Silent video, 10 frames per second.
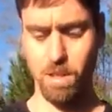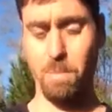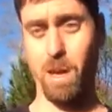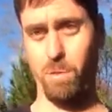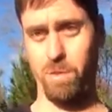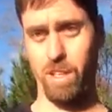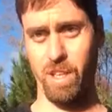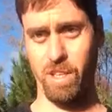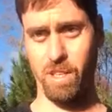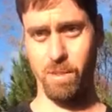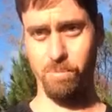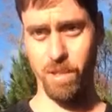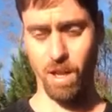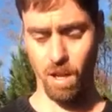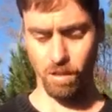about the
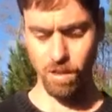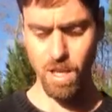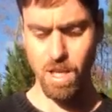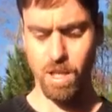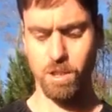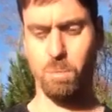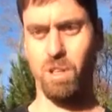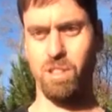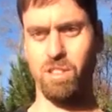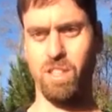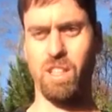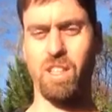collar, as well as